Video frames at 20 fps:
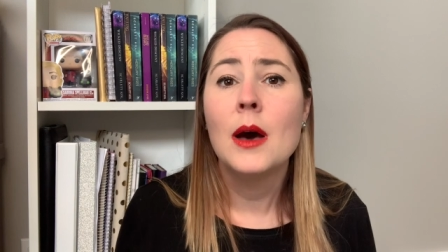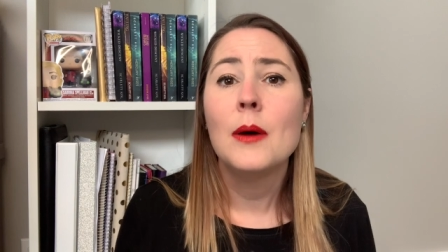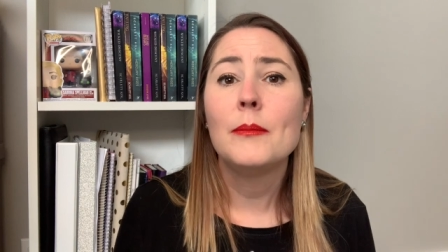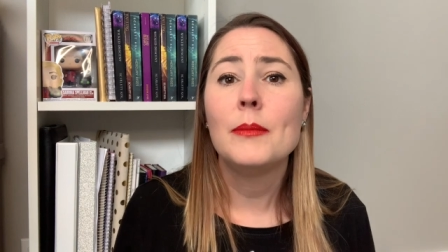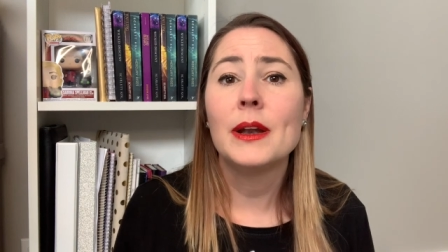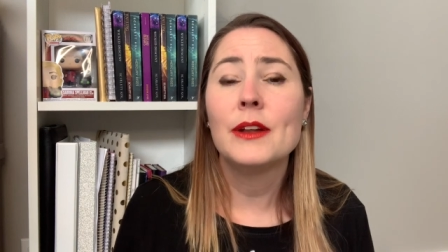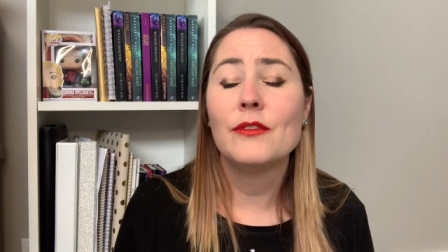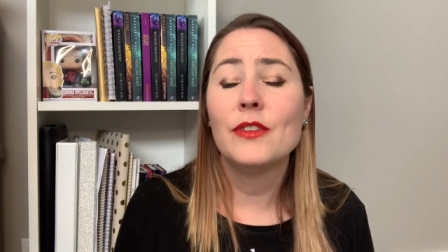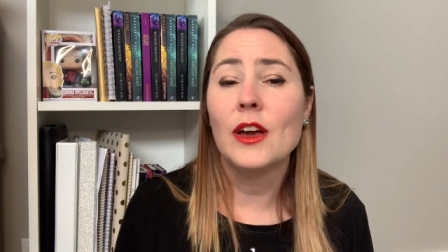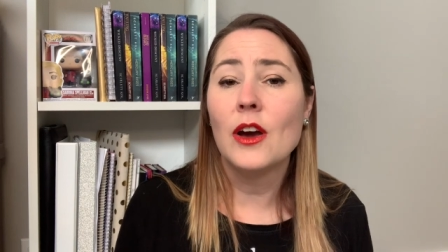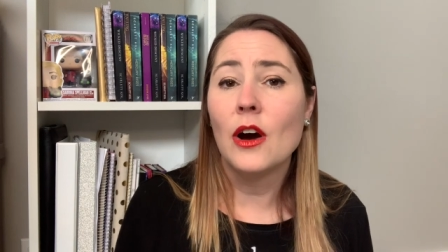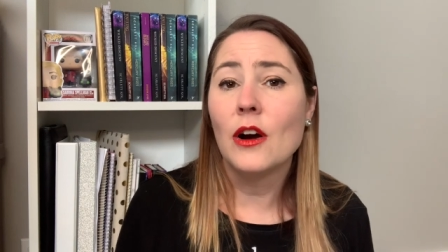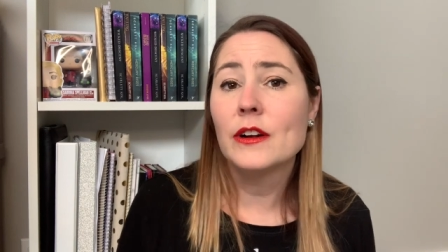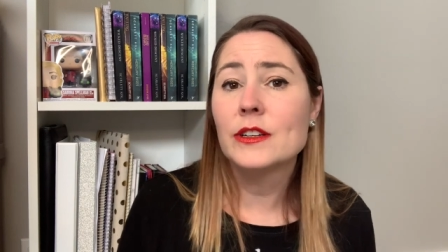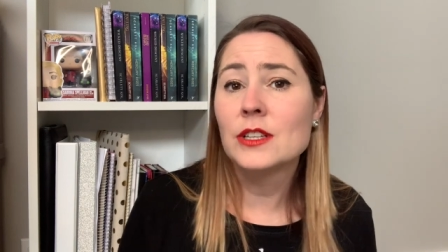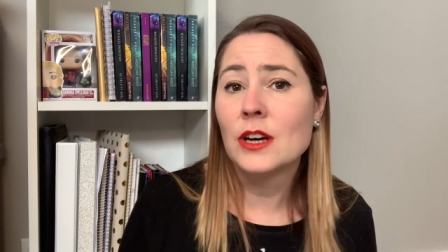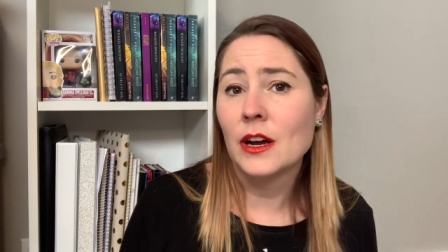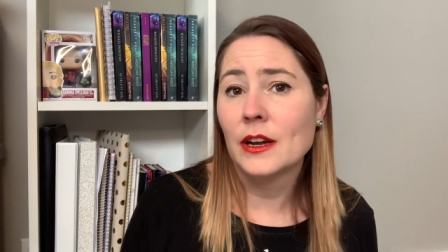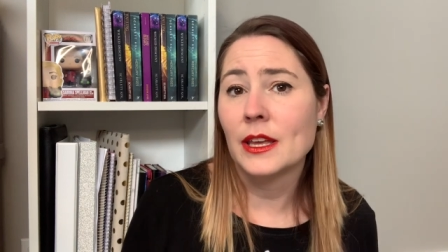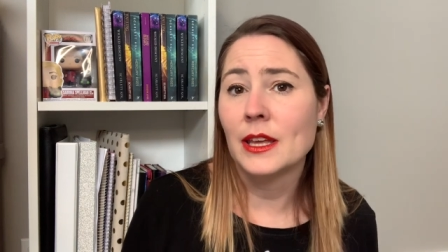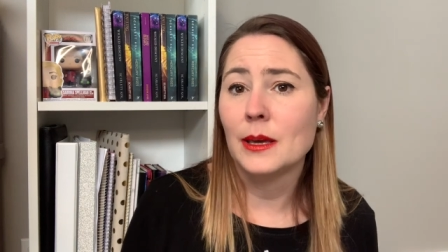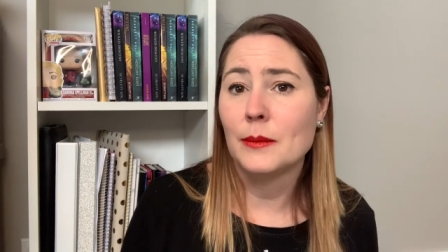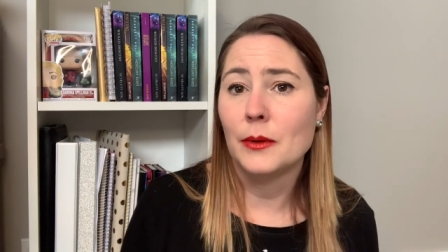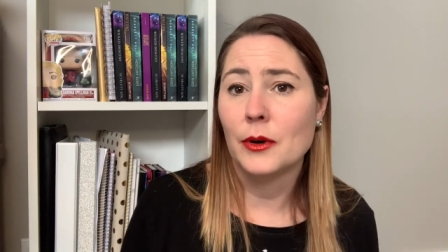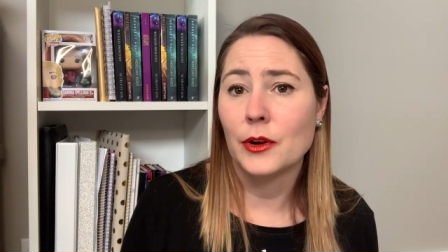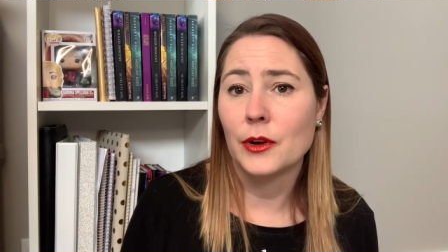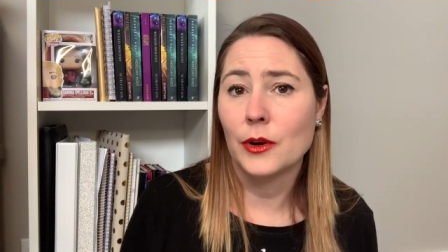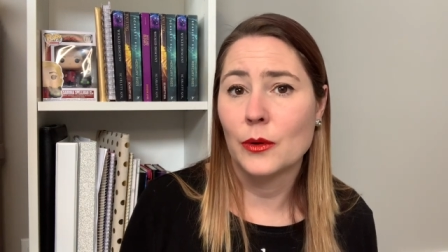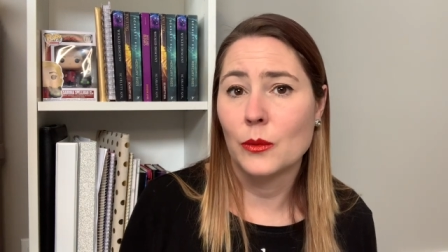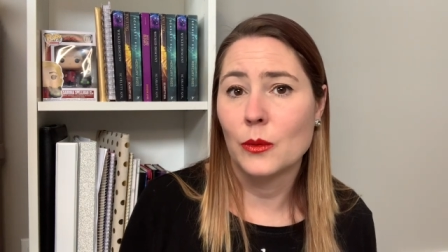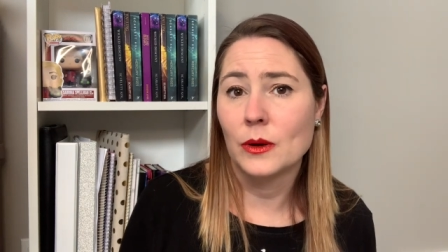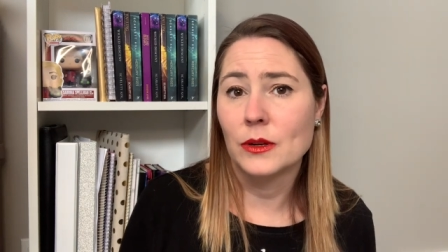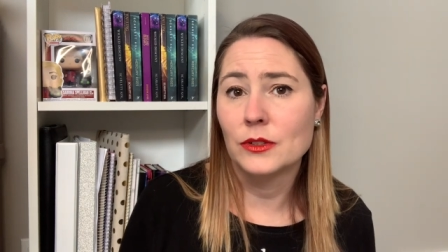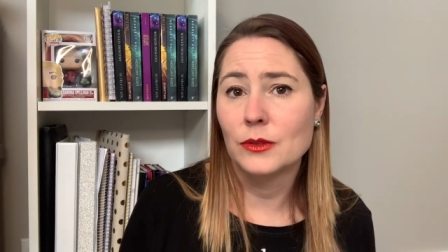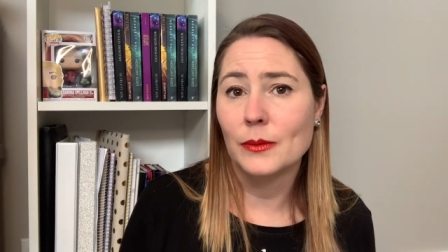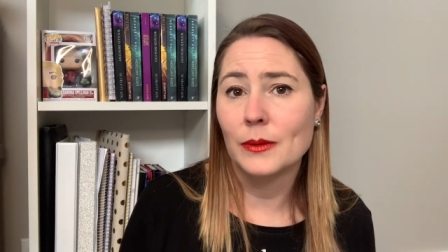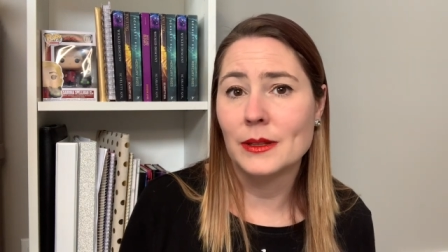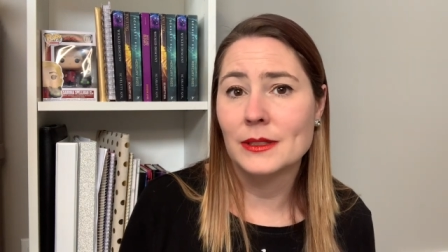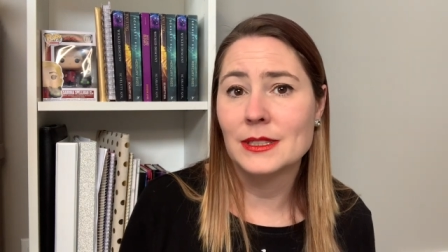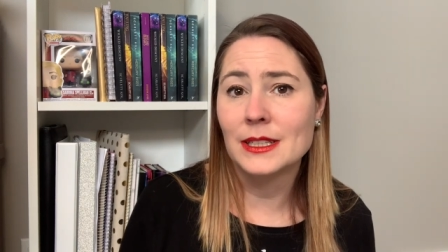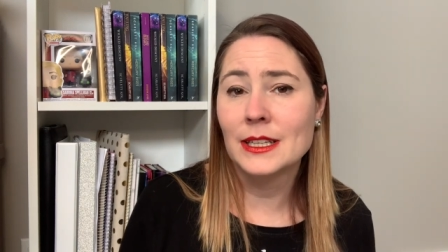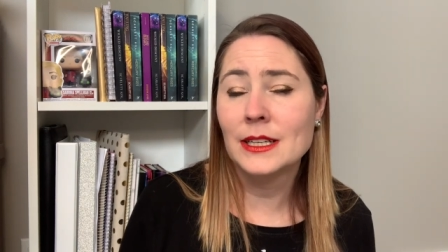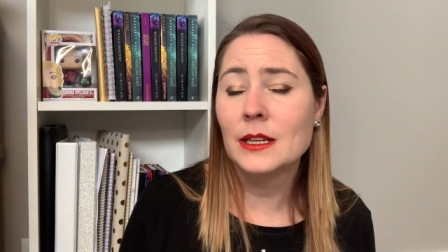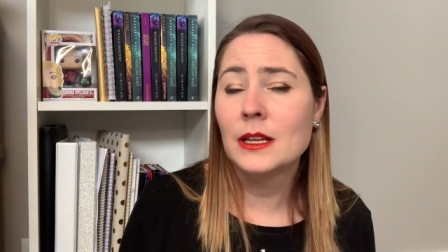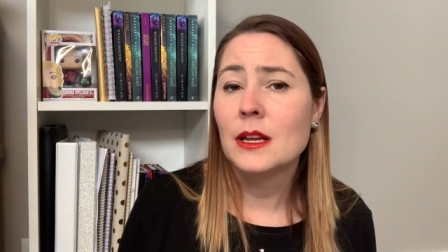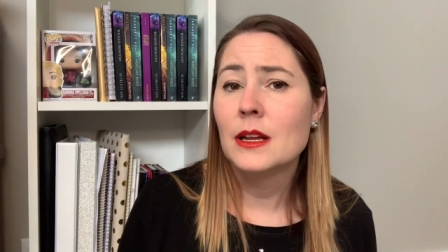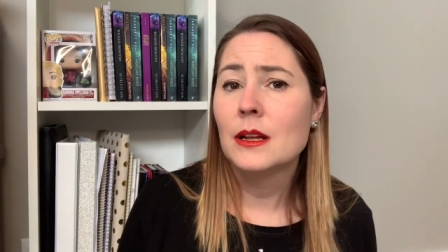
But if they are talking about your world building,